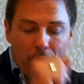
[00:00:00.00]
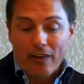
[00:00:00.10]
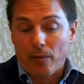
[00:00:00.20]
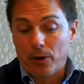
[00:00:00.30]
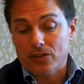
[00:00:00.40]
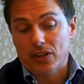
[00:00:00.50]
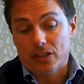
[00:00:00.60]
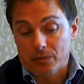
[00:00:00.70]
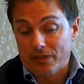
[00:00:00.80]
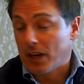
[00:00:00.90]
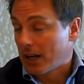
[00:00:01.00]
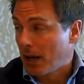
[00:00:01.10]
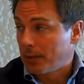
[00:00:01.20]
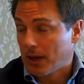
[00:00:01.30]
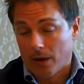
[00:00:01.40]
We have a book series, and we've done a
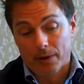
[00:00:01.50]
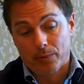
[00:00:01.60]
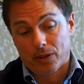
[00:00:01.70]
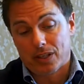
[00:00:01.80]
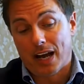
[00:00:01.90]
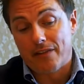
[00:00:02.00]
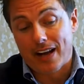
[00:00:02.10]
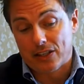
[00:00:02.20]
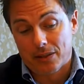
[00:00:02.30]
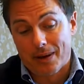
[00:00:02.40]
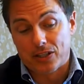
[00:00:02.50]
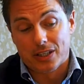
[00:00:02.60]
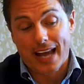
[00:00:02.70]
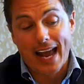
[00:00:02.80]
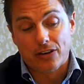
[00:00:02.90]
couple of comic books. And I've actually
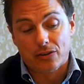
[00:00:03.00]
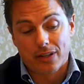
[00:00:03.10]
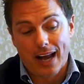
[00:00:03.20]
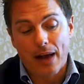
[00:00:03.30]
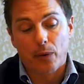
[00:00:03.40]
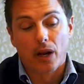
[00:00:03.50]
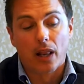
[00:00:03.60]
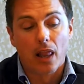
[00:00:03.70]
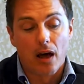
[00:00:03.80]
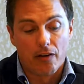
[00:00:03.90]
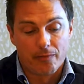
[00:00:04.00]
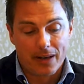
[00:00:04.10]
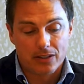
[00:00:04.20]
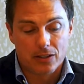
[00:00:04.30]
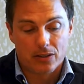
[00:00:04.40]
mentioned to Andrew that I would love, my
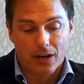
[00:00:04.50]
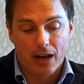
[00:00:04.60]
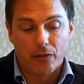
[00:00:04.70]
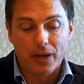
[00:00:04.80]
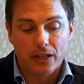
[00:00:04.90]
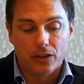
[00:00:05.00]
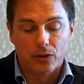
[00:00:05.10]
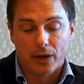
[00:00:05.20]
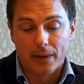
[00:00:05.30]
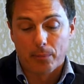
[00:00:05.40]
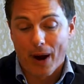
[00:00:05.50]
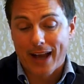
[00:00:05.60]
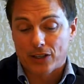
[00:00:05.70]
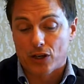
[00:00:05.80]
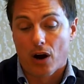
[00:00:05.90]
sister and I, if we could do a
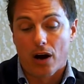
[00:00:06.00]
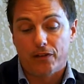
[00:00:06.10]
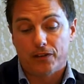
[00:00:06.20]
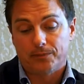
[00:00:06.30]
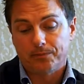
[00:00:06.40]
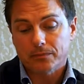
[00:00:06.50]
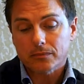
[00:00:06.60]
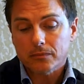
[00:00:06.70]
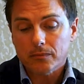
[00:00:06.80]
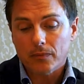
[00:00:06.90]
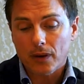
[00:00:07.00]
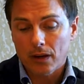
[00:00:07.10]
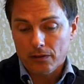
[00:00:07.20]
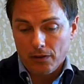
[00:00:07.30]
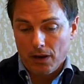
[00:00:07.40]
branch off
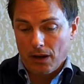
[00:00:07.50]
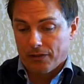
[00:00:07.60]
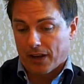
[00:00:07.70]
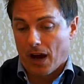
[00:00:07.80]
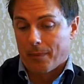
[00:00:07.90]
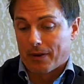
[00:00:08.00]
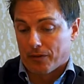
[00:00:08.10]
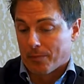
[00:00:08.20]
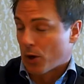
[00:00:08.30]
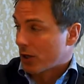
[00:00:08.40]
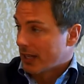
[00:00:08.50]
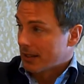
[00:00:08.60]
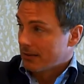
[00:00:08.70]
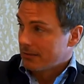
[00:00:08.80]
of the comic for Merlin.